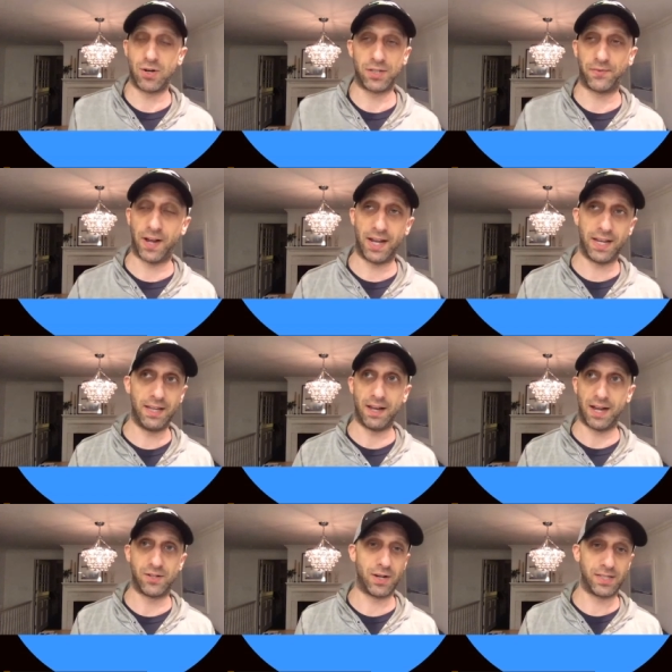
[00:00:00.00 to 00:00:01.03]
I trust
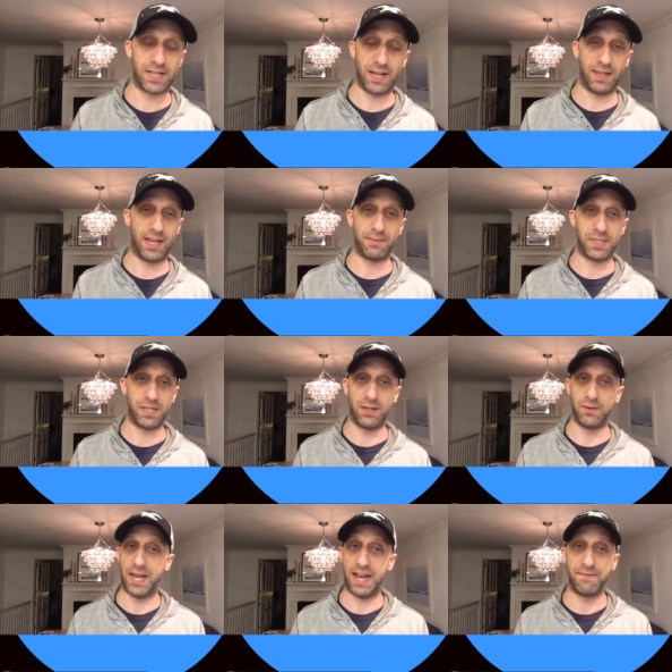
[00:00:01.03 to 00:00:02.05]
Feige. I trust the MCU.
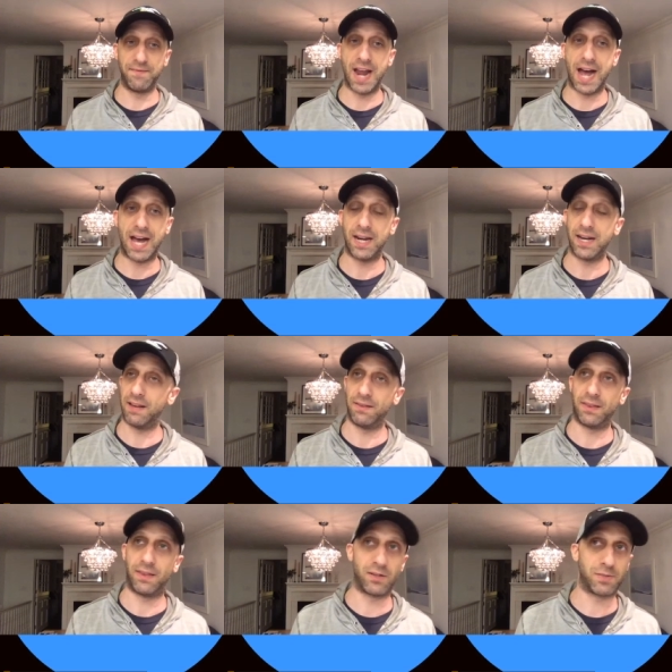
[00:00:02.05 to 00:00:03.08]
Yeah. They have not.
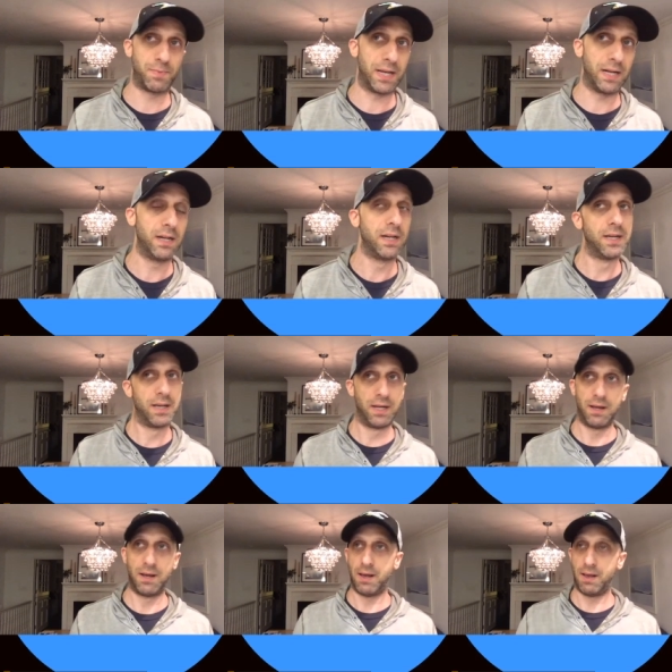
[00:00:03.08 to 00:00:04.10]
They there's been
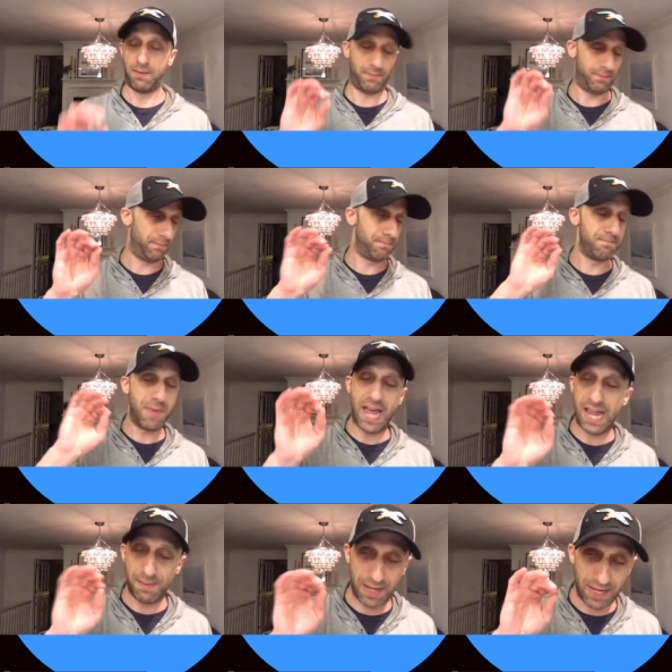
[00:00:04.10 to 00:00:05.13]

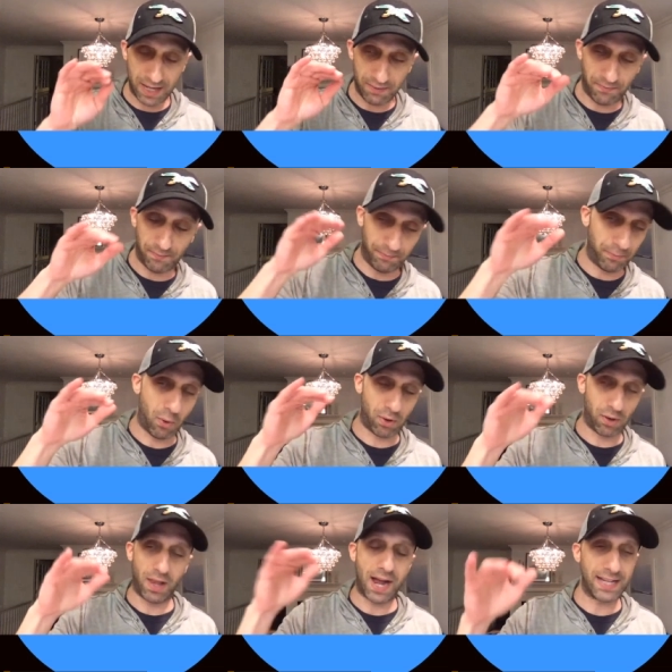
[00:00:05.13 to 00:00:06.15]
maybe
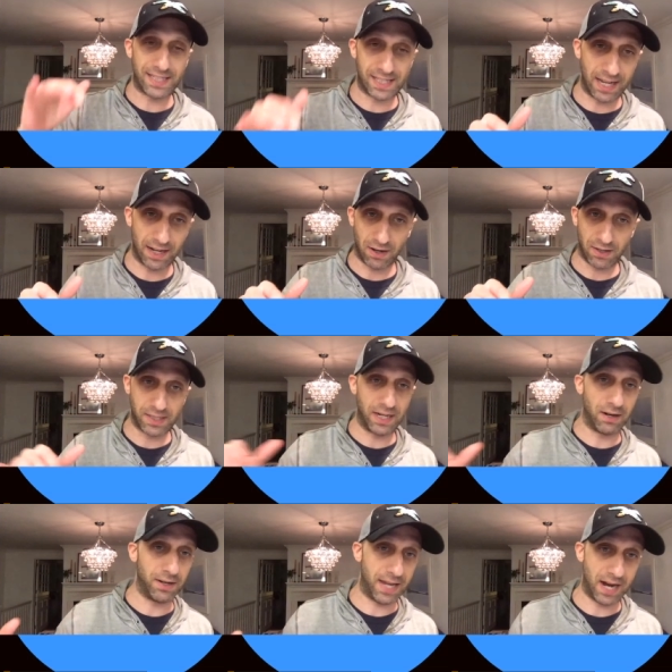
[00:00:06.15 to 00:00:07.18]
borderline stinkers
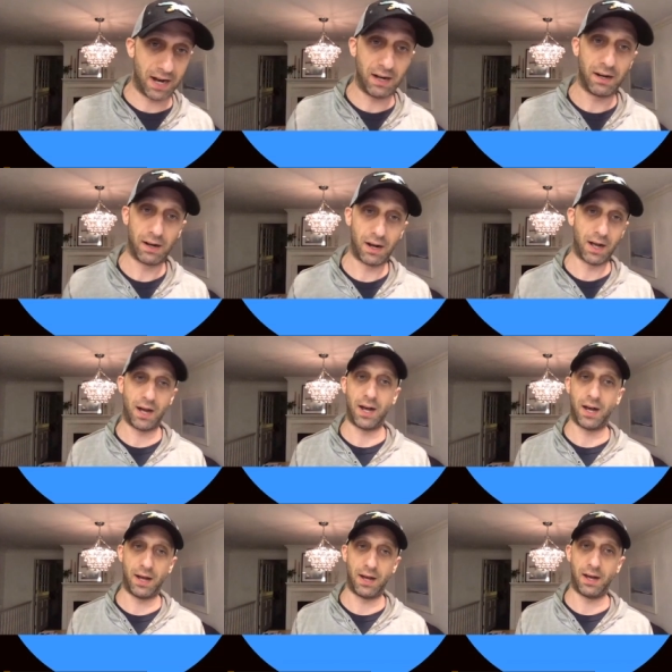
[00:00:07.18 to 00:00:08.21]
here and there
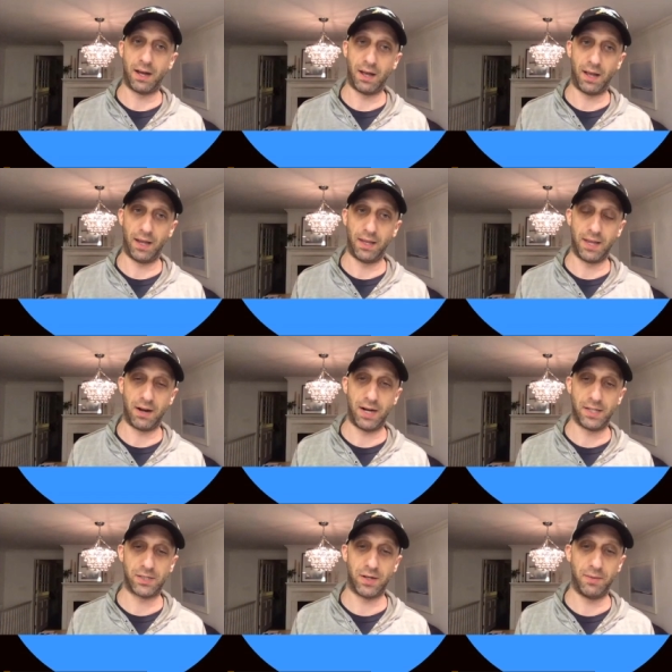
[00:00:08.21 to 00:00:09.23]
uh, in their
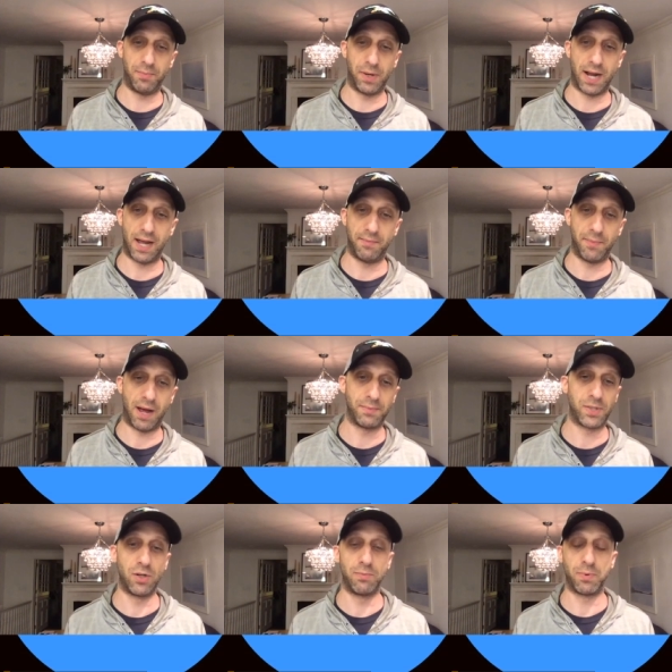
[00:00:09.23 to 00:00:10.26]
history, but I'm
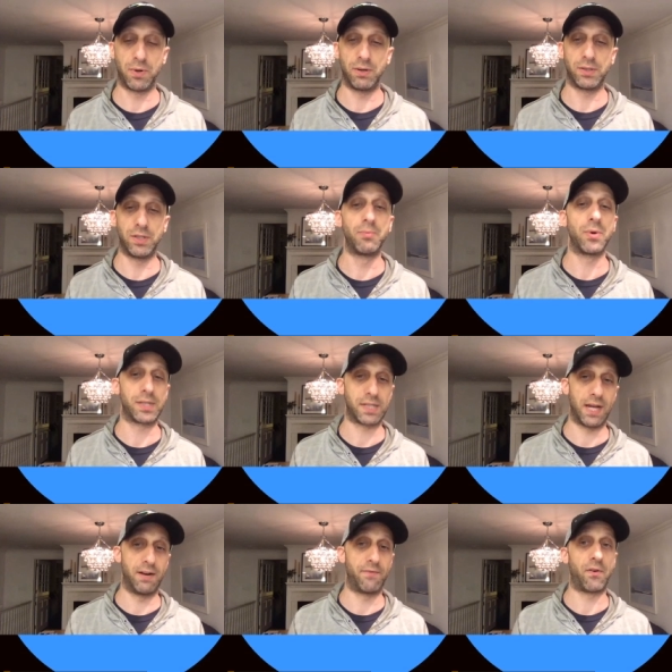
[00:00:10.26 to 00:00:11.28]
I'm super super
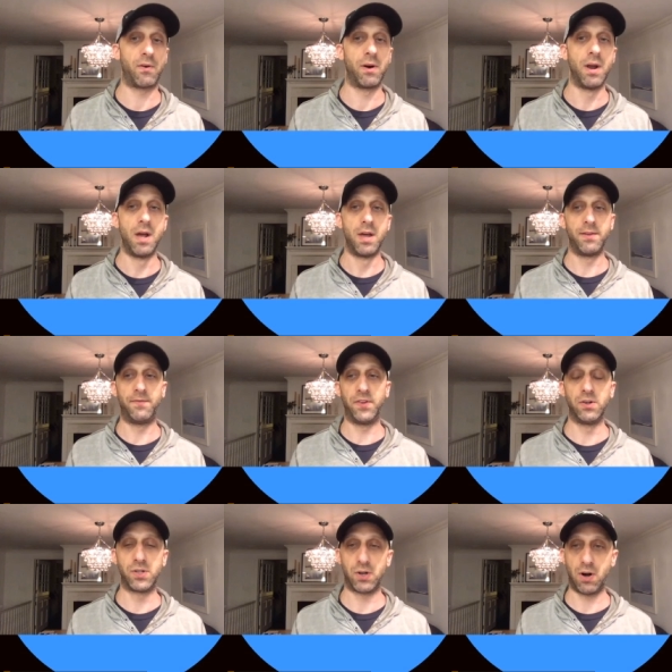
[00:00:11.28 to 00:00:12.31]
excited for the
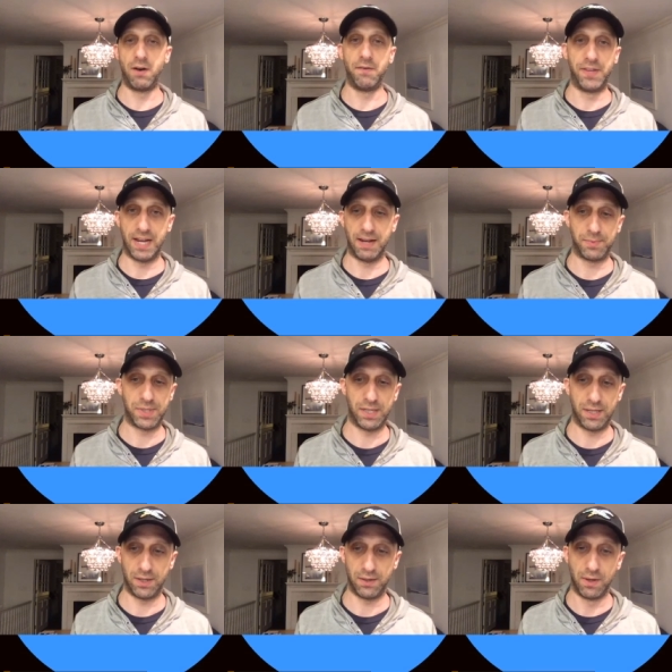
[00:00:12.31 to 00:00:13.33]
future of the
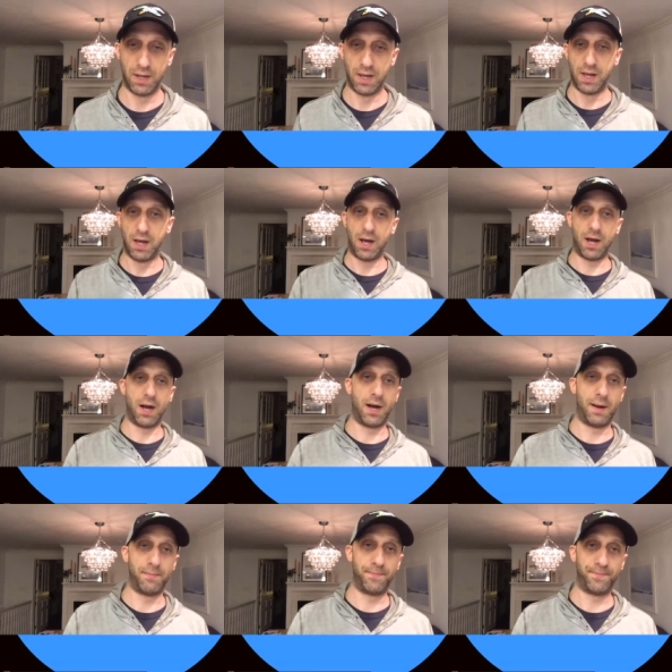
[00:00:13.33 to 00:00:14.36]
MCU.
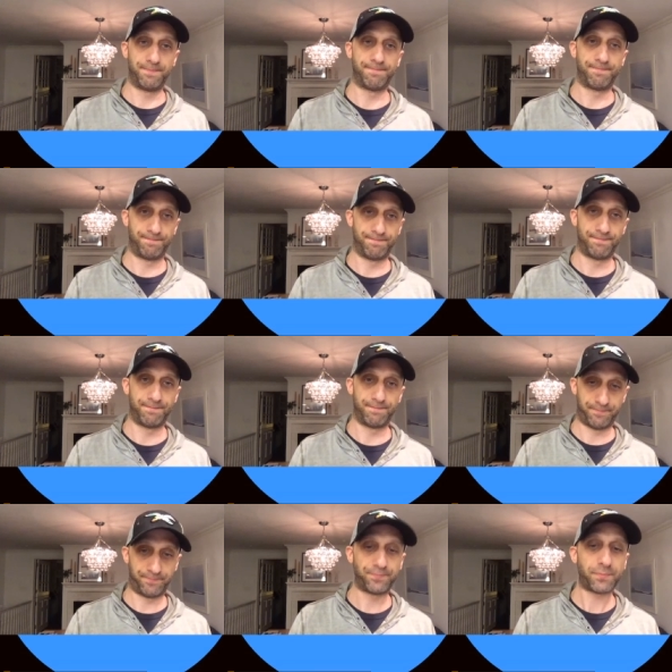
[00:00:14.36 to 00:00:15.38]
Absolutely, um,
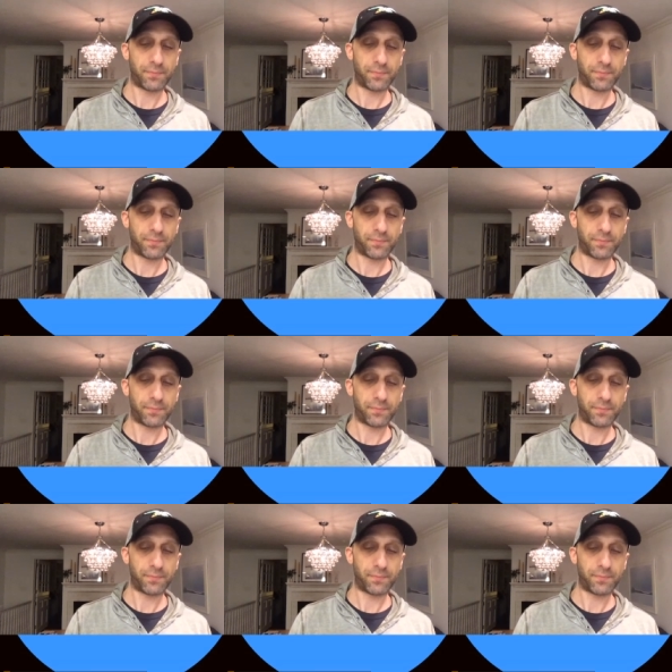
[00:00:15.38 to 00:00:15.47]
absolutely.